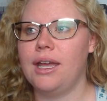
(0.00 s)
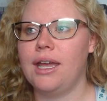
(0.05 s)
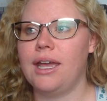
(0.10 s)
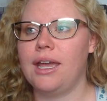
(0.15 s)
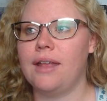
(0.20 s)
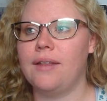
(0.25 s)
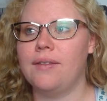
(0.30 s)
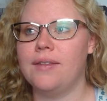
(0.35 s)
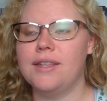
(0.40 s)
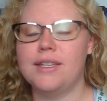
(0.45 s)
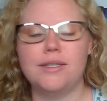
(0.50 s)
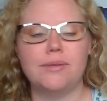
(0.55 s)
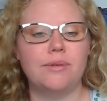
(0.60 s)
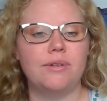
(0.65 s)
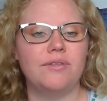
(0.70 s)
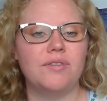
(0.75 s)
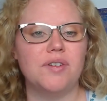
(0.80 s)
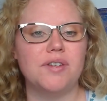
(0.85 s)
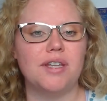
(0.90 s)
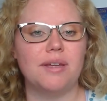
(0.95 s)
And this
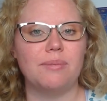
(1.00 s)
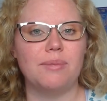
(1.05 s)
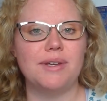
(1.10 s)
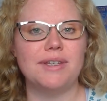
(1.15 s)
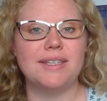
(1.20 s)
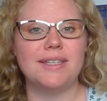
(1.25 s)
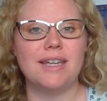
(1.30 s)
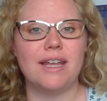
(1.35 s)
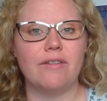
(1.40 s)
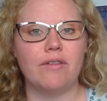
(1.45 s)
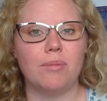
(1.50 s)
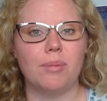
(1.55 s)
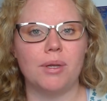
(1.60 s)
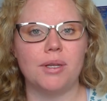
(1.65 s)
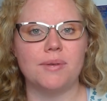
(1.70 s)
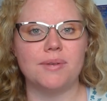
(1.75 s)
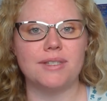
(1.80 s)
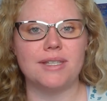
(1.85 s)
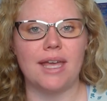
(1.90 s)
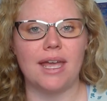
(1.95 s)
one, for some reason,
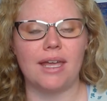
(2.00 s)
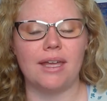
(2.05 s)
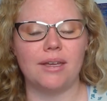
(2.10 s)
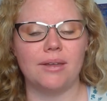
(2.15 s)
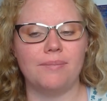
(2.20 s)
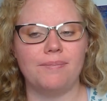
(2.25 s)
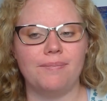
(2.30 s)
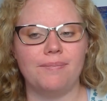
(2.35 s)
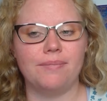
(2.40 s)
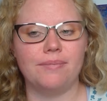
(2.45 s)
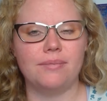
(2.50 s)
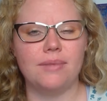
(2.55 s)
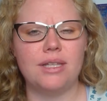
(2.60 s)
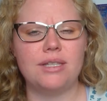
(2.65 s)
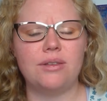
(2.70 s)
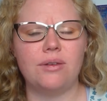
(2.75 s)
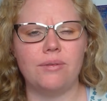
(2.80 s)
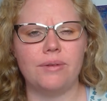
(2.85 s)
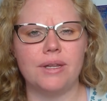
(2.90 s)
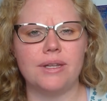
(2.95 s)
everybody was like,
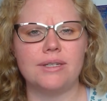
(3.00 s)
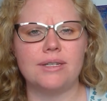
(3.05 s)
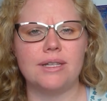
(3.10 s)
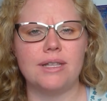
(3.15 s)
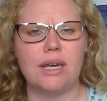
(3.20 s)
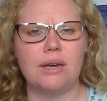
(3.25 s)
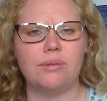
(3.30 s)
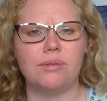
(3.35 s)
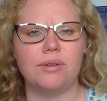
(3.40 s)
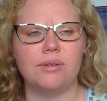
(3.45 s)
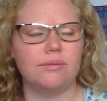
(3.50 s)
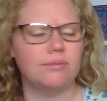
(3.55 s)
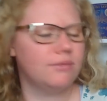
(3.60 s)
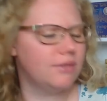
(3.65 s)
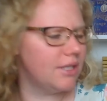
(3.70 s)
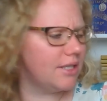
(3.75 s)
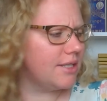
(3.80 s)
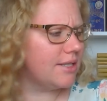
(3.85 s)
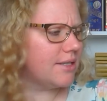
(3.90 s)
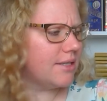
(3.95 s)
let's hold on to that one.
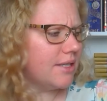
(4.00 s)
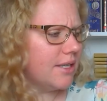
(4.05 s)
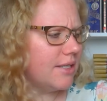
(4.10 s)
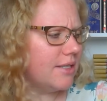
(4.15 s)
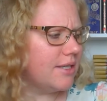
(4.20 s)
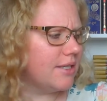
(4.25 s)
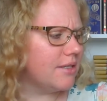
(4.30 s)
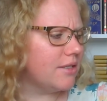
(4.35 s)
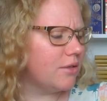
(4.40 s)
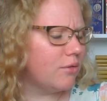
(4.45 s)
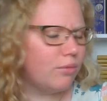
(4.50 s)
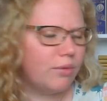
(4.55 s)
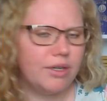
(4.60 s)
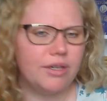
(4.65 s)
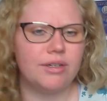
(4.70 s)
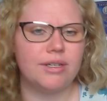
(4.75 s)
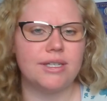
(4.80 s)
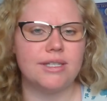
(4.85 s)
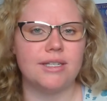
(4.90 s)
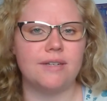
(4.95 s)
This is the
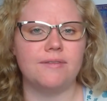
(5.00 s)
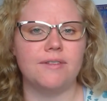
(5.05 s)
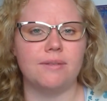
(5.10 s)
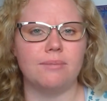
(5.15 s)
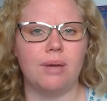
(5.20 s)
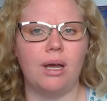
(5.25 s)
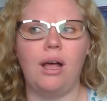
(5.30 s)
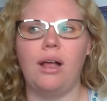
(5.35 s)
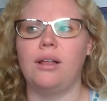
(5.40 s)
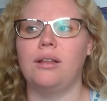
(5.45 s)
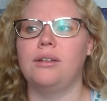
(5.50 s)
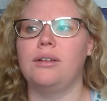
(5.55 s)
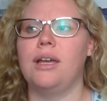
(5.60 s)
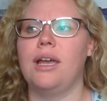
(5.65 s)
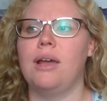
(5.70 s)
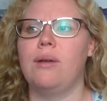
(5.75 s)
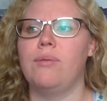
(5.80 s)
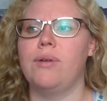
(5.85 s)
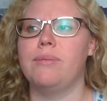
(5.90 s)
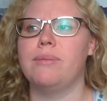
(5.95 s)
weirdest of them all,
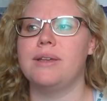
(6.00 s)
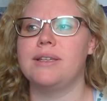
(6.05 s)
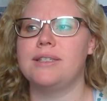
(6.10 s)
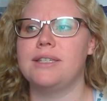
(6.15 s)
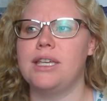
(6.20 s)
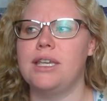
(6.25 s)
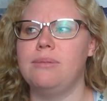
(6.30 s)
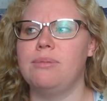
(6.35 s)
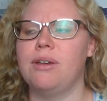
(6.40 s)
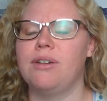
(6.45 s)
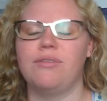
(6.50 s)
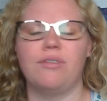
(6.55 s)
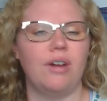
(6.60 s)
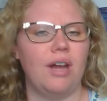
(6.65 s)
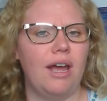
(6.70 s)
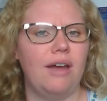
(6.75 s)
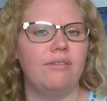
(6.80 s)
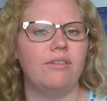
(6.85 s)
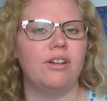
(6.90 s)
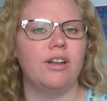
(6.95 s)
and we must keep it
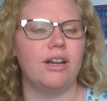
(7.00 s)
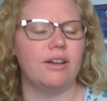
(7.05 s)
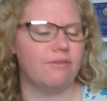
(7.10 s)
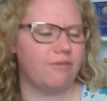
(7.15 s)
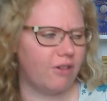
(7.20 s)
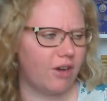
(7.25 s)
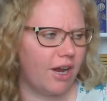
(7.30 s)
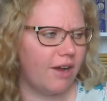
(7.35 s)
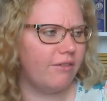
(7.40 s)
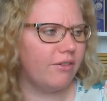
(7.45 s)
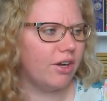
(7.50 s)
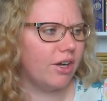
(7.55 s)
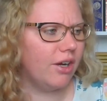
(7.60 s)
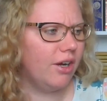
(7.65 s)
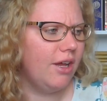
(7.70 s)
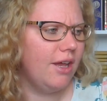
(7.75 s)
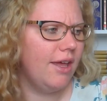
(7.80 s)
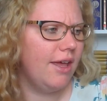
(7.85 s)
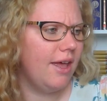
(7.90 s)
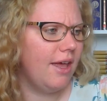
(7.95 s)
forever and forever
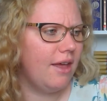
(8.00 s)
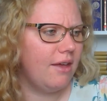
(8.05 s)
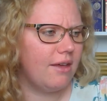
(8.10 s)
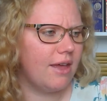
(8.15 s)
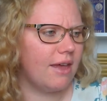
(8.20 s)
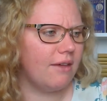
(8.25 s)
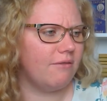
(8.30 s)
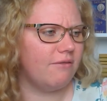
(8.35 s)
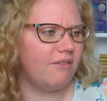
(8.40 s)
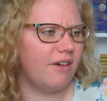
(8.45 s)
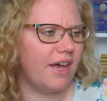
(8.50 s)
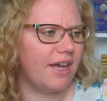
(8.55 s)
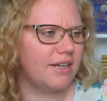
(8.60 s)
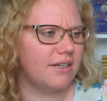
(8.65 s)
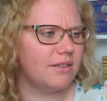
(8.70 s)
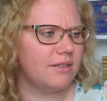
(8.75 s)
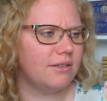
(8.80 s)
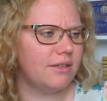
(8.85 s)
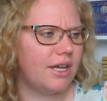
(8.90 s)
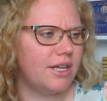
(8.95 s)
and
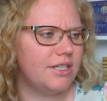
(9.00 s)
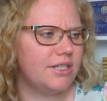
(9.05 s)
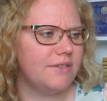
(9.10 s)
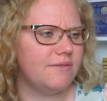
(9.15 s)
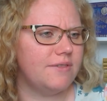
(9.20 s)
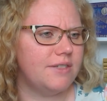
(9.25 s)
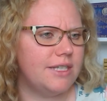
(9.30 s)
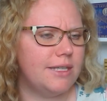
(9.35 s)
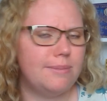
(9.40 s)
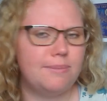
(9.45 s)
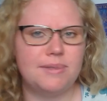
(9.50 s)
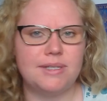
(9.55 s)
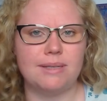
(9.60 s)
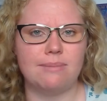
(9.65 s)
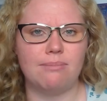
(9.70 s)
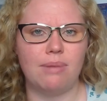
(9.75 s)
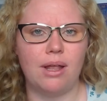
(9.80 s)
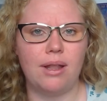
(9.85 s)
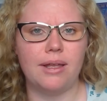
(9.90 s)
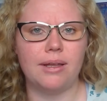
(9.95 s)
find lots of deep
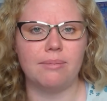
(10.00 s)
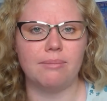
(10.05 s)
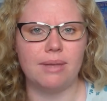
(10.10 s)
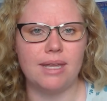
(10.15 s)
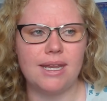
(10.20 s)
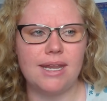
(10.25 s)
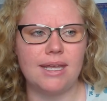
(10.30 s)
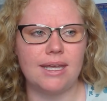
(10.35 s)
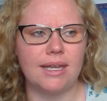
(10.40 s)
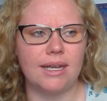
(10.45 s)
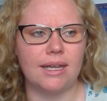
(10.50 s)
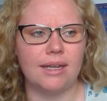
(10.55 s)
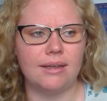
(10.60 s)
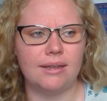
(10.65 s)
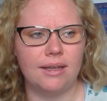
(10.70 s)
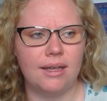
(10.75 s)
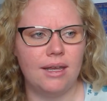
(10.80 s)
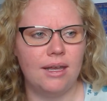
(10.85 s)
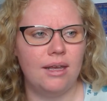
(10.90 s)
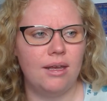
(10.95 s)
symbolic meaning in
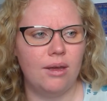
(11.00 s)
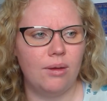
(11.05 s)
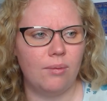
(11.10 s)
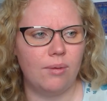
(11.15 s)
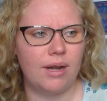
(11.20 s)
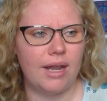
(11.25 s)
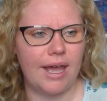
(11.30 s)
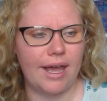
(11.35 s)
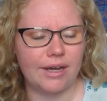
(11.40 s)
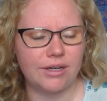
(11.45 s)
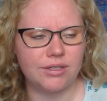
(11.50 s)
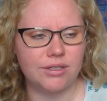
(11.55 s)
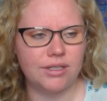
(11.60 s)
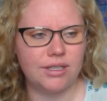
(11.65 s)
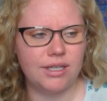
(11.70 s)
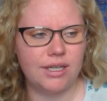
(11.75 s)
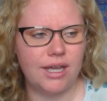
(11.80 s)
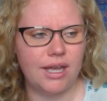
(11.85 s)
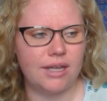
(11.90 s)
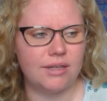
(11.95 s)
it, when
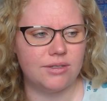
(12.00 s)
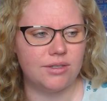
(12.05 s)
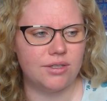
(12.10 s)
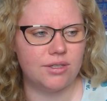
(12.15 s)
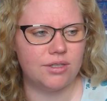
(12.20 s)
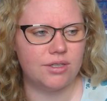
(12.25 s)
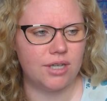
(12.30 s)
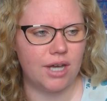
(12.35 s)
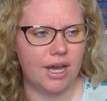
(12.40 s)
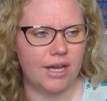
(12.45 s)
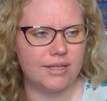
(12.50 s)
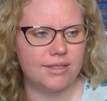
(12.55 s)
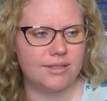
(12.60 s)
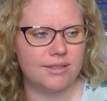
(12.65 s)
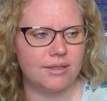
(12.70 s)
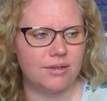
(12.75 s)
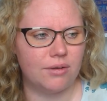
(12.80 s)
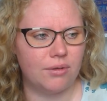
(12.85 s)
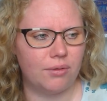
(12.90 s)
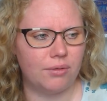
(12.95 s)
actually it's
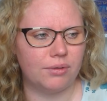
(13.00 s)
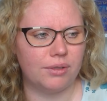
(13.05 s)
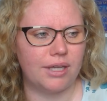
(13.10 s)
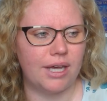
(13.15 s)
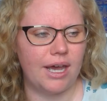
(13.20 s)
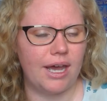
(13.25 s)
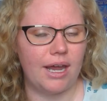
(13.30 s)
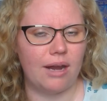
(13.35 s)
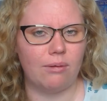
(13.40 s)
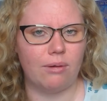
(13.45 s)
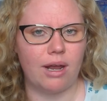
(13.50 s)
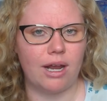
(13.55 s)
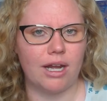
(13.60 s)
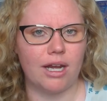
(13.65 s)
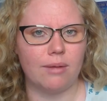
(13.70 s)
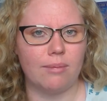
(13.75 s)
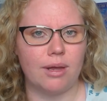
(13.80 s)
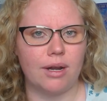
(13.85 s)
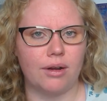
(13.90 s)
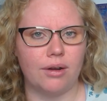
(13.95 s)
just an old guy
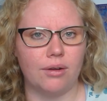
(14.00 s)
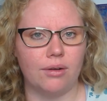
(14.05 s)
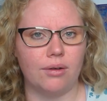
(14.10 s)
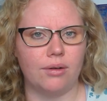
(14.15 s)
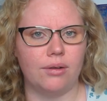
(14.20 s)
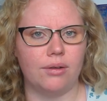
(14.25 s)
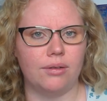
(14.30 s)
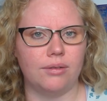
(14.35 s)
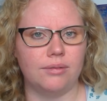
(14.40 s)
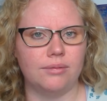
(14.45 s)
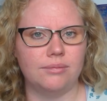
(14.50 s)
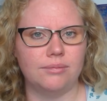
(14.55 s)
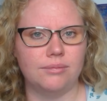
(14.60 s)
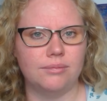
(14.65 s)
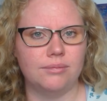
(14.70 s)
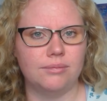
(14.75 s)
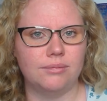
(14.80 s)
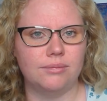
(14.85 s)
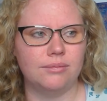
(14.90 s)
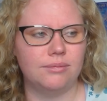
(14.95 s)
writing about a girl
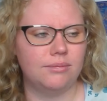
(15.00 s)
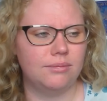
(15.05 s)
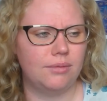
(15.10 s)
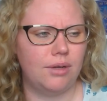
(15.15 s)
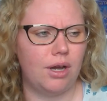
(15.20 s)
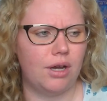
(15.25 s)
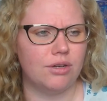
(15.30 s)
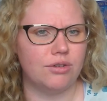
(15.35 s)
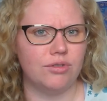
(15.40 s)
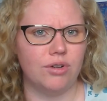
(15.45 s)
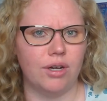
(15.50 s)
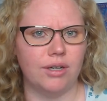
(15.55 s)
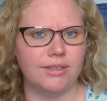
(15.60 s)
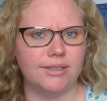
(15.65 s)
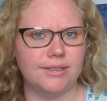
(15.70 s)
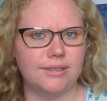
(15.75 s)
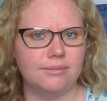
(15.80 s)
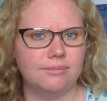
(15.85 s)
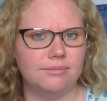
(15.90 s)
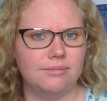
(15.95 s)
on
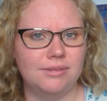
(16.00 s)
drugs.